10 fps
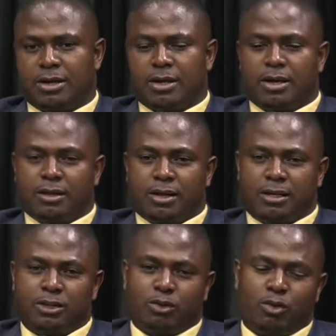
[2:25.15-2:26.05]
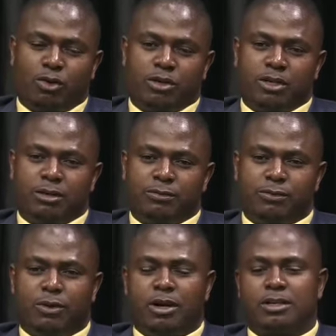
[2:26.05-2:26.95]
that is only
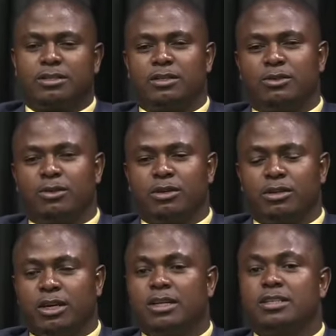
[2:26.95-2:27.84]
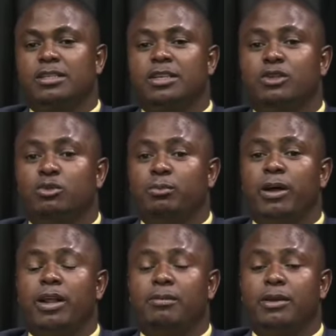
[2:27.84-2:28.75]
focusing on getting into
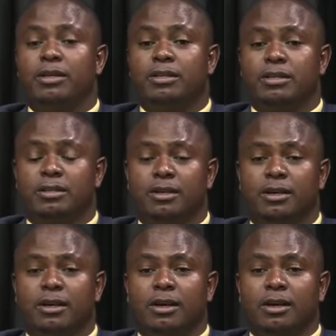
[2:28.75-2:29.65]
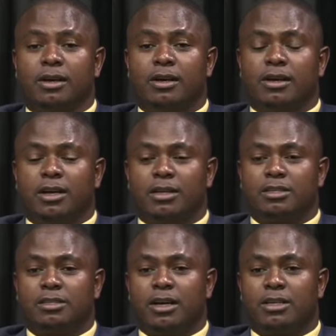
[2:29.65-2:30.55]
parliament and
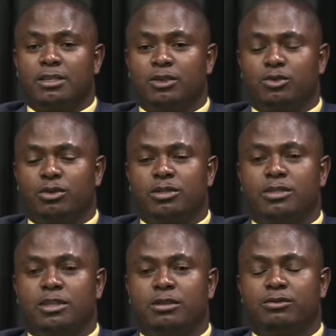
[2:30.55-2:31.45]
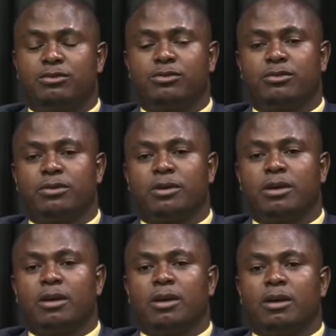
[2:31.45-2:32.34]
starting to receive
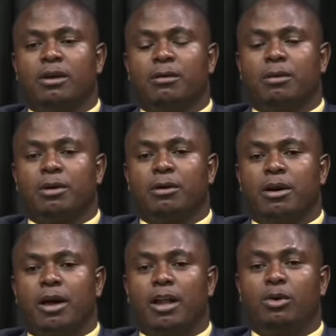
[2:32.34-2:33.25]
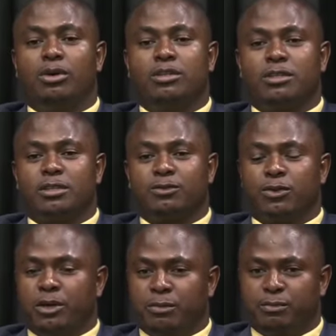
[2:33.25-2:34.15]
allowances for
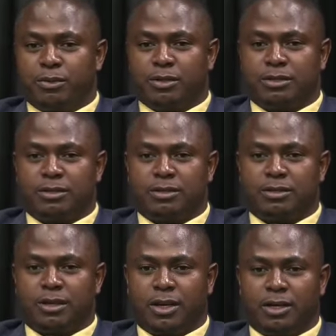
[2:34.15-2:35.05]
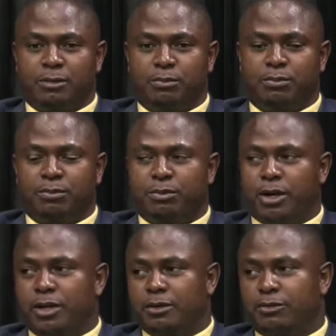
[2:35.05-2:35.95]
MPs
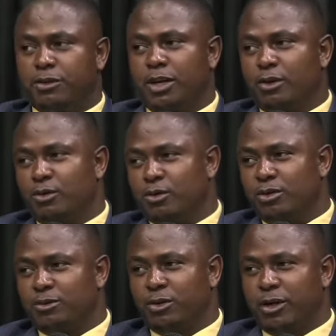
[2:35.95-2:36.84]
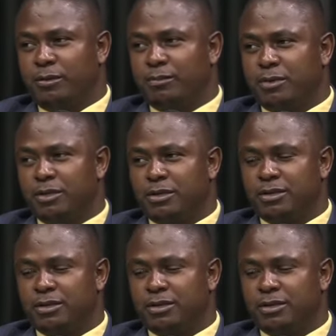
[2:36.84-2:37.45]
and vehicles for MPs.